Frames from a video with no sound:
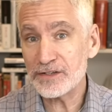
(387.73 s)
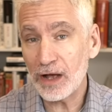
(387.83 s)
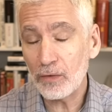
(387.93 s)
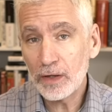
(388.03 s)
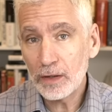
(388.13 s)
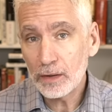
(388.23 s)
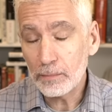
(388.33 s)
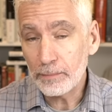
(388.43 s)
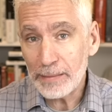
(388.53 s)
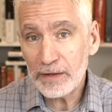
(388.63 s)
Now,
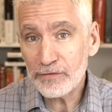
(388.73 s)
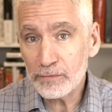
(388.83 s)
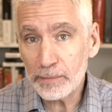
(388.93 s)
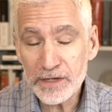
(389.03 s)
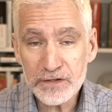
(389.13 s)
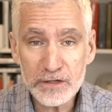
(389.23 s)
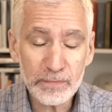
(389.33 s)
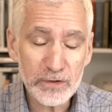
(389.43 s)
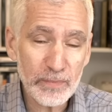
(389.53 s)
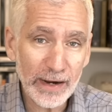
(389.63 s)
maybe from a business
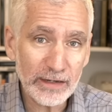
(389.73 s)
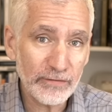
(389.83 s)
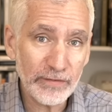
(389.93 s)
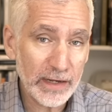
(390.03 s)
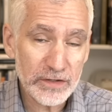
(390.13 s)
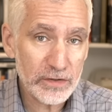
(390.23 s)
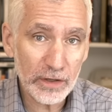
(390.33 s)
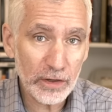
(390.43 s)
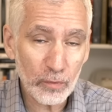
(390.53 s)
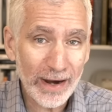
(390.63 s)
perspective, it's
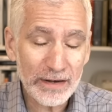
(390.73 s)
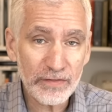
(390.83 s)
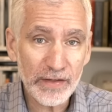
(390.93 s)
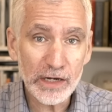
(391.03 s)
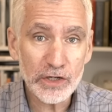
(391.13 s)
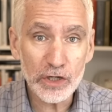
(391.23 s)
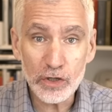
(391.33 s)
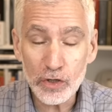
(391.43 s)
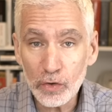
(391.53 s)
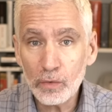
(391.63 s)
the right thing to
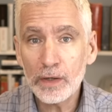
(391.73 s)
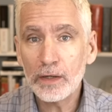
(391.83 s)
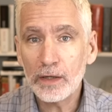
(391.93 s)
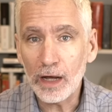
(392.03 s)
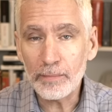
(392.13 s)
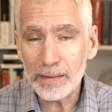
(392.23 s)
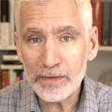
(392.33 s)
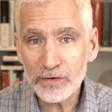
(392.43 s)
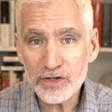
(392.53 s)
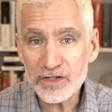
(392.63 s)
do. Maybe
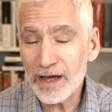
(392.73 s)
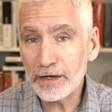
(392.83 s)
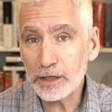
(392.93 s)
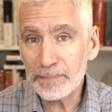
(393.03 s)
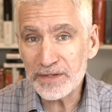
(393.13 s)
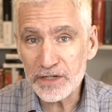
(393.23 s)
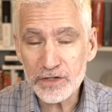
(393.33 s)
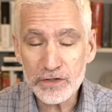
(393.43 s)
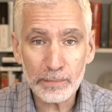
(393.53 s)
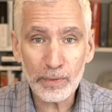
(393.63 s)
they're just not in a
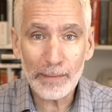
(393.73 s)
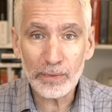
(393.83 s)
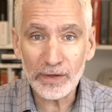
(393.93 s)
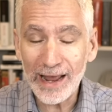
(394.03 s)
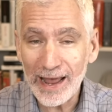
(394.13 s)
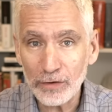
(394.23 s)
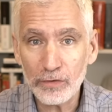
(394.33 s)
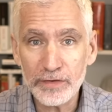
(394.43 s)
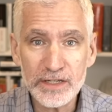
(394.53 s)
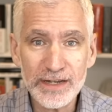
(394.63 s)
position to properly handle
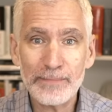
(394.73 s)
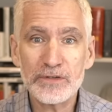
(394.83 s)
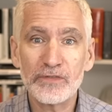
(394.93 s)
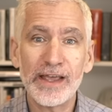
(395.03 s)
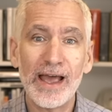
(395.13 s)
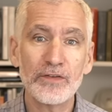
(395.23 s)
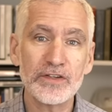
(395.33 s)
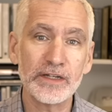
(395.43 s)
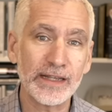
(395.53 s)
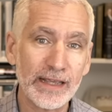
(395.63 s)
these types of accounts
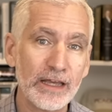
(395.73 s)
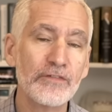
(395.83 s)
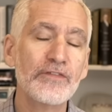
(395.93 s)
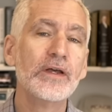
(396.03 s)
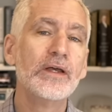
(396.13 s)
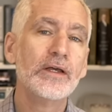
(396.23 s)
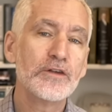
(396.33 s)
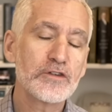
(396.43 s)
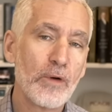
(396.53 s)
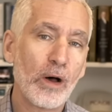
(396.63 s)
and to give
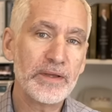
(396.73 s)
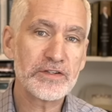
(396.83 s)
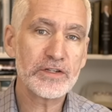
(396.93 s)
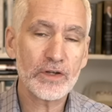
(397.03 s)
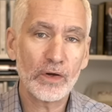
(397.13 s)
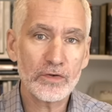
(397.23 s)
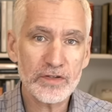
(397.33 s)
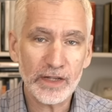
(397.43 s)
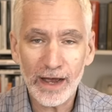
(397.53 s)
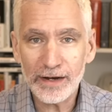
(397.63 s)
small business owners
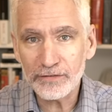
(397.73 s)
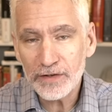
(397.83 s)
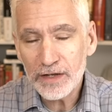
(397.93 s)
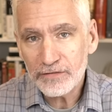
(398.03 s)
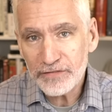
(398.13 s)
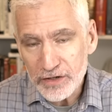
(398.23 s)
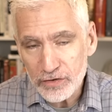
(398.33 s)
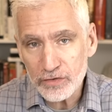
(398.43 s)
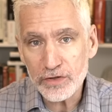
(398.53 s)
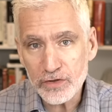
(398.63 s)
the kind of
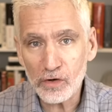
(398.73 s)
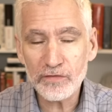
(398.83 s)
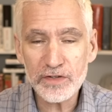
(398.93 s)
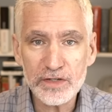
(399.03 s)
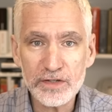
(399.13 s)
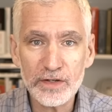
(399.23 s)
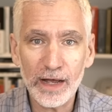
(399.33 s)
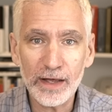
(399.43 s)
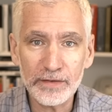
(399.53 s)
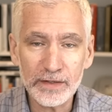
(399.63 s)
features and services
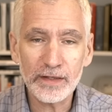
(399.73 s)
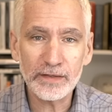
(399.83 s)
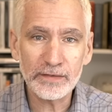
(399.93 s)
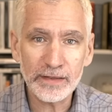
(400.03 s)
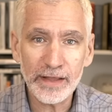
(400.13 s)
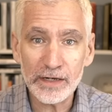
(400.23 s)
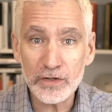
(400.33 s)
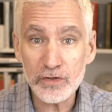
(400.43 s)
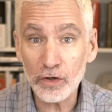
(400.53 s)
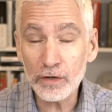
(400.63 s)
that they
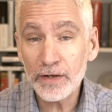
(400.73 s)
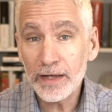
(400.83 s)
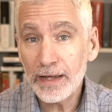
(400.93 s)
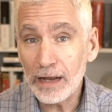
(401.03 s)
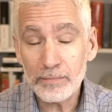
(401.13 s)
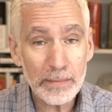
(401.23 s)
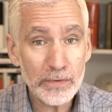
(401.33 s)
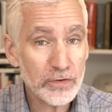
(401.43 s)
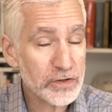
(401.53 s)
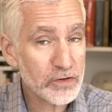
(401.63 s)
deserve. And maybe
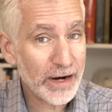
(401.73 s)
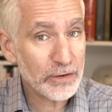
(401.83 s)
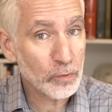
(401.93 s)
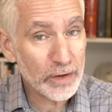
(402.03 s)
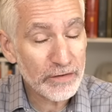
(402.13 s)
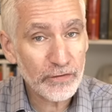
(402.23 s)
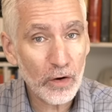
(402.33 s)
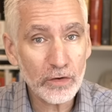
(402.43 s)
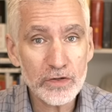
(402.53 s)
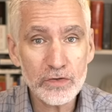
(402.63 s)
they're just trying to
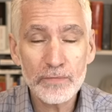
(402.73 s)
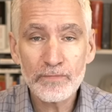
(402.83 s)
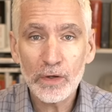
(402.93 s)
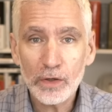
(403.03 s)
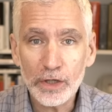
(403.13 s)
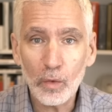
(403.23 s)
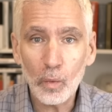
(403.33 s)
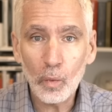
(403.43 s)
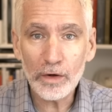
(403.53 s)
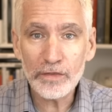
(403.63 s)
refocus, you know,
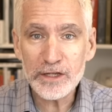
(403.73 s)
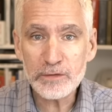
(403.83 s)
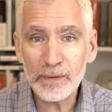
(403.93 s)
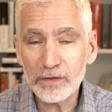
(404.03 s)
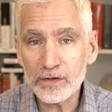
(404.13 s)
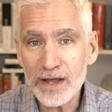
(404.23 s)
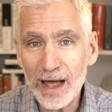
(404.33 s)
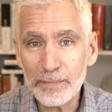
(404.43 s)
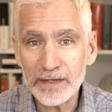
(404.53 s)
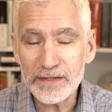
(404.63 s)
where they spend their
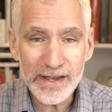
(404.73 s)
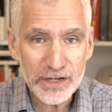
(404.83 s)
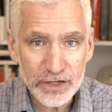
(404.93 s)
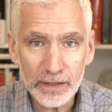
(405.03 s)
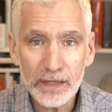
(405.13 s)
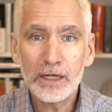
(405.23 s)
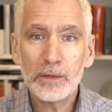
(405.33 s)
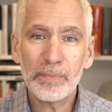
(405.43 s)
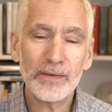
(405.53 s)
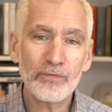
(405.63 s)
time and attention.
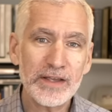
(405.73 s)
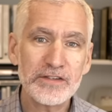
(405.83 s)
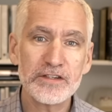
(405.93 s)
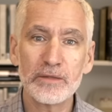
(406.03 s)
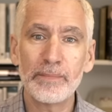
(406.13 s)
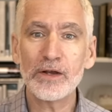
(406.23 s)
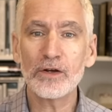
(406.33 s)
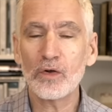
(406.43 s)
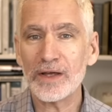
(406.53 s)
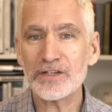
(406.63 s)
But it raises the bigger
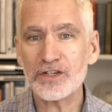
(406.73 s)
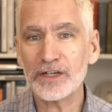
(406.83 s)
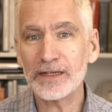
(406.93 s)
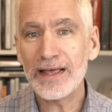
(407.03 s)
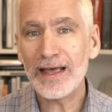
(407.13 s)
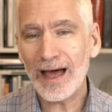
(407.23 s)
question.